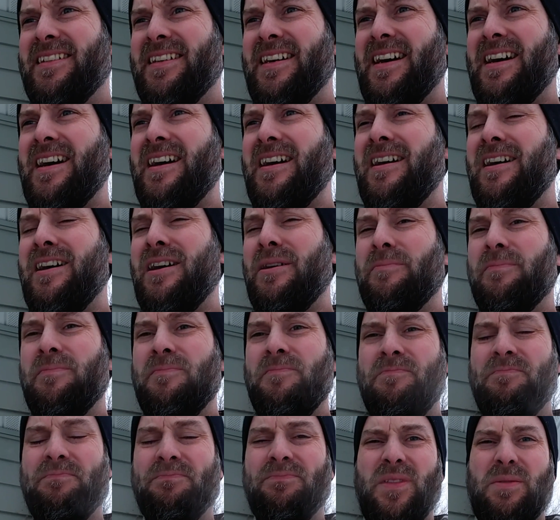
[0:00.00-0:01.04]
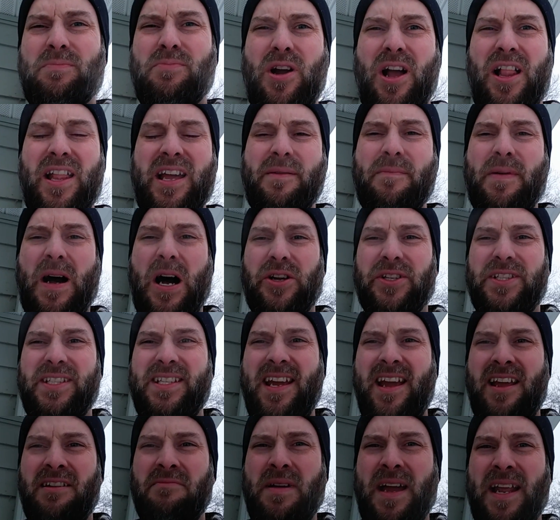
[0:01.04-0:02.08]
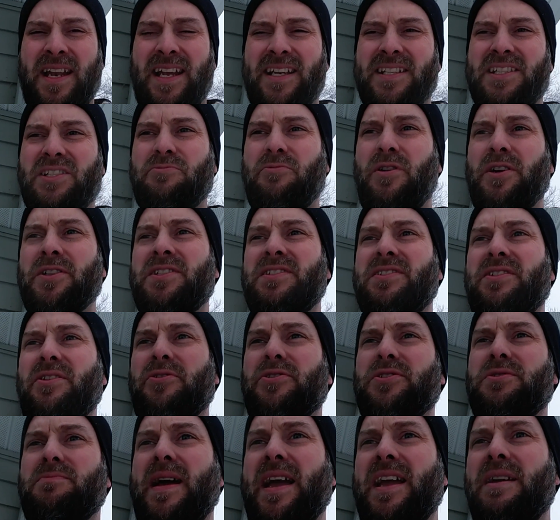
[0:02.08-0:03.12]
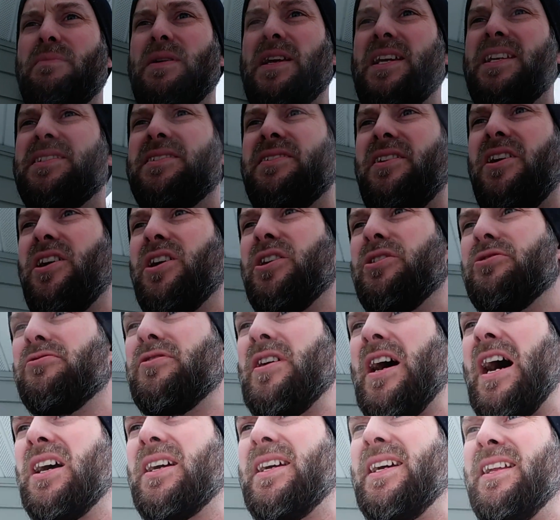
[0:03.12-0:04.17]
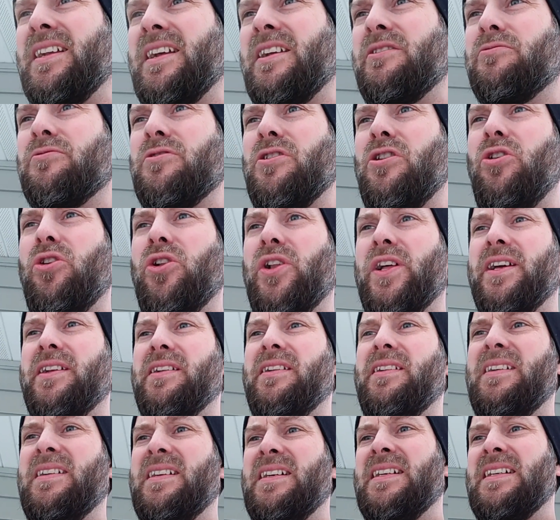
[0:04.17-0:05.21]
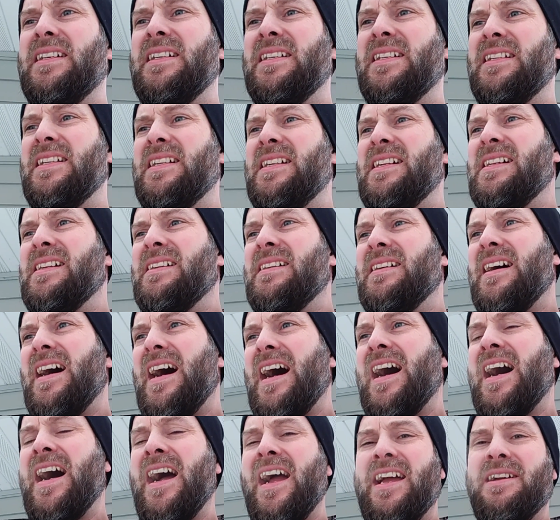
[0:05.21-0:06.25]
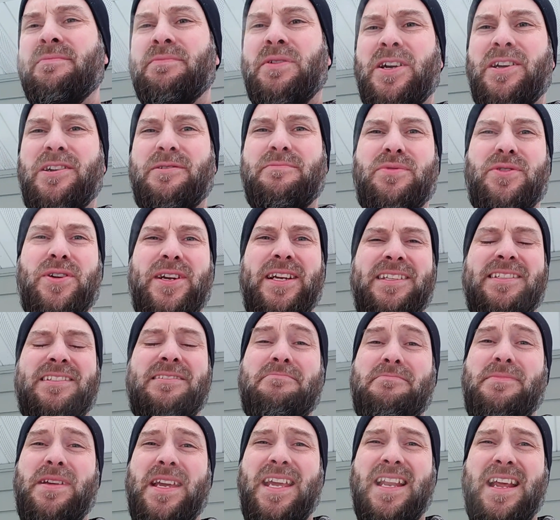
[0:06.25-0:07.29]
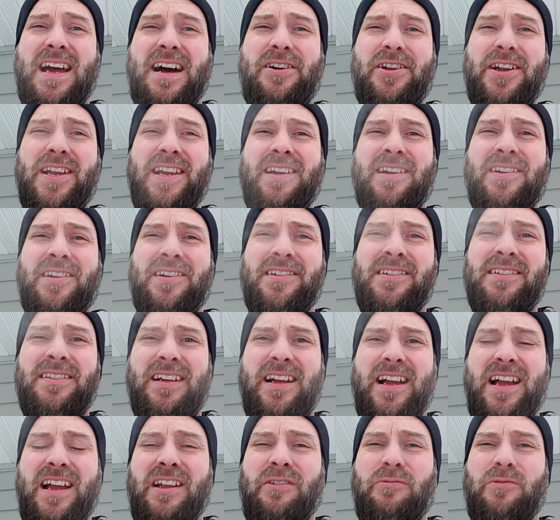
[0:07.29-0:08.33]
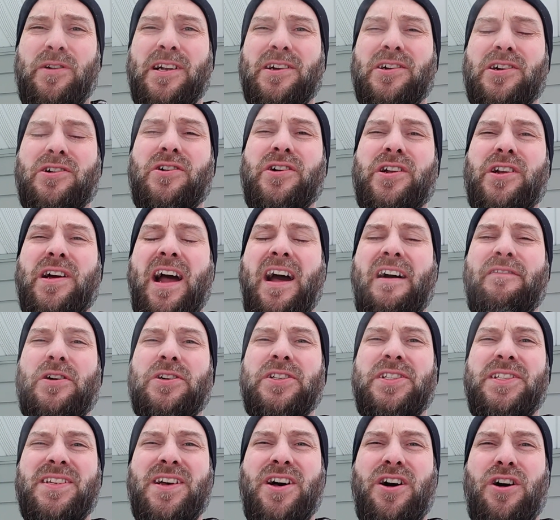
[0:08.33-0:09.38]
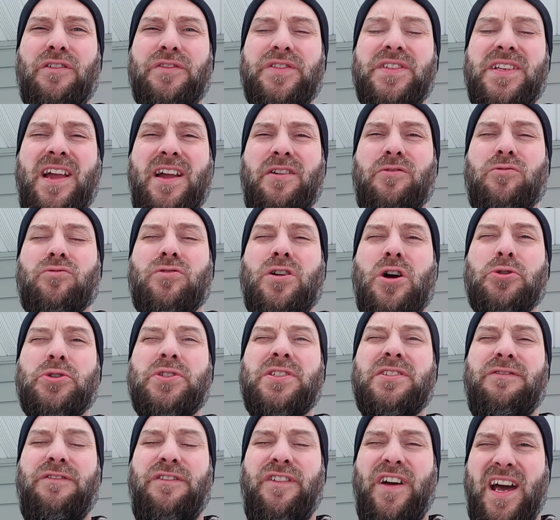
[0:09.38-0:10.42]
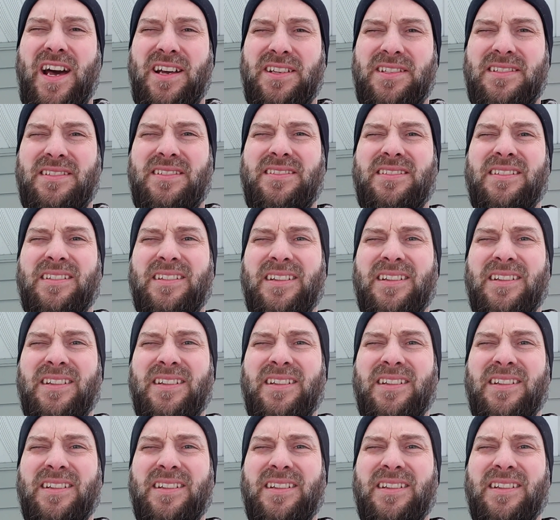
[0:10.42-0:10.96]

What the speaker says: Probably about 10 minutes once those babies are rocking and rolling. I am going to bring some meat out here and we are going to have ourselves a roast fest.